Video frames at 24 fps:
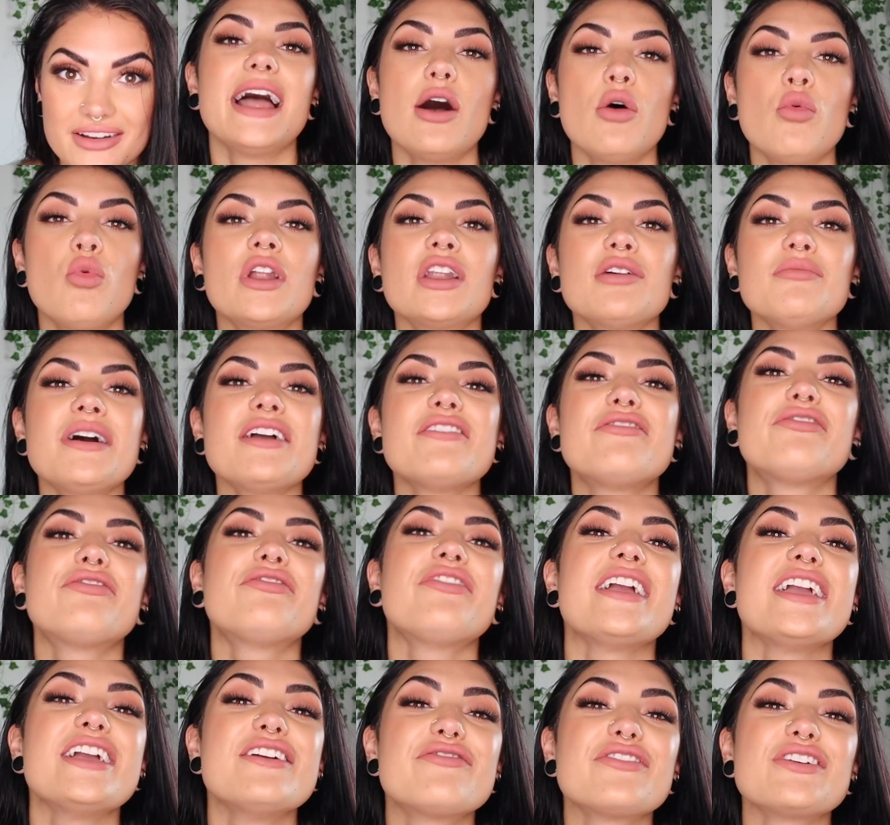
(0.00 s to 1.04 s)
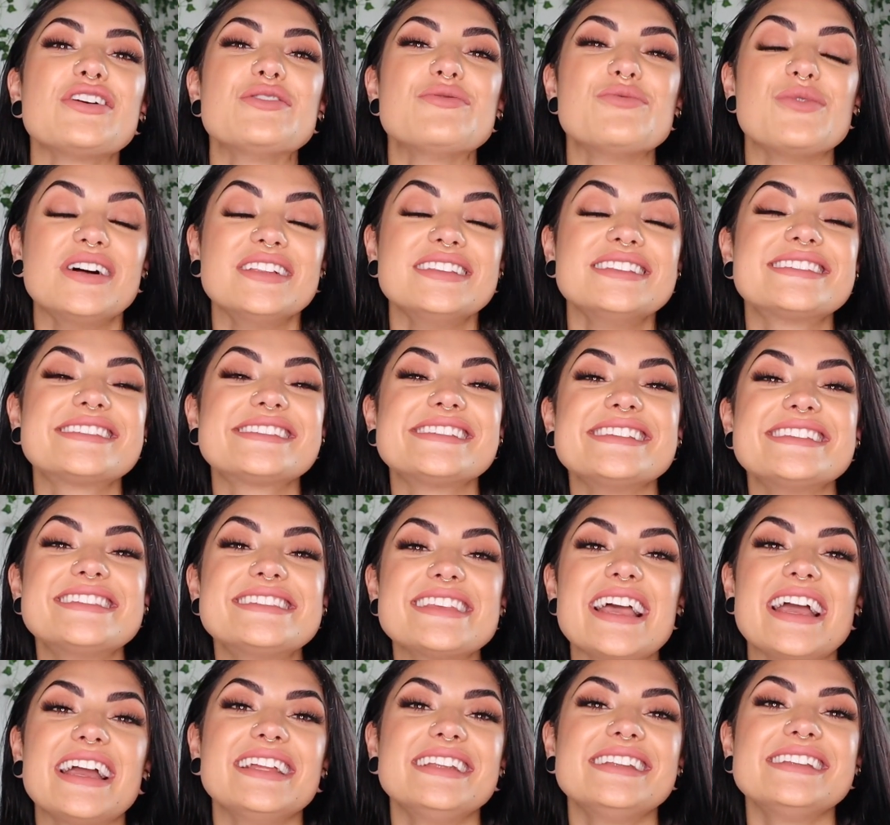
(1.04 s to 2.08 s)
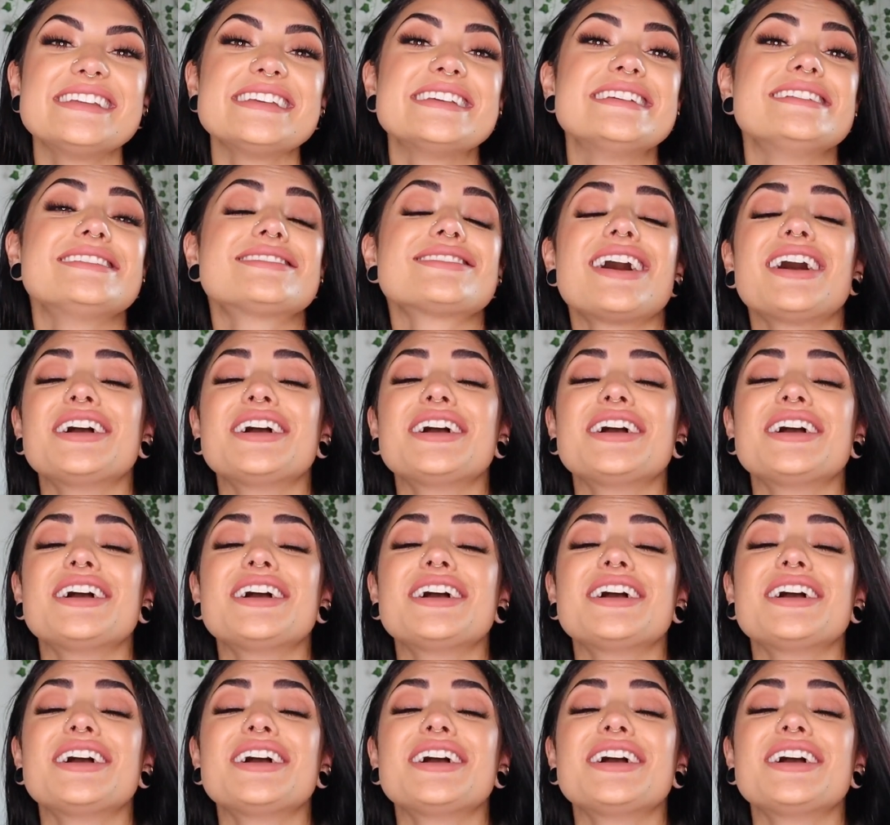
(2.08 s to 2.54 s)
Now, one of my favorite ones to send is,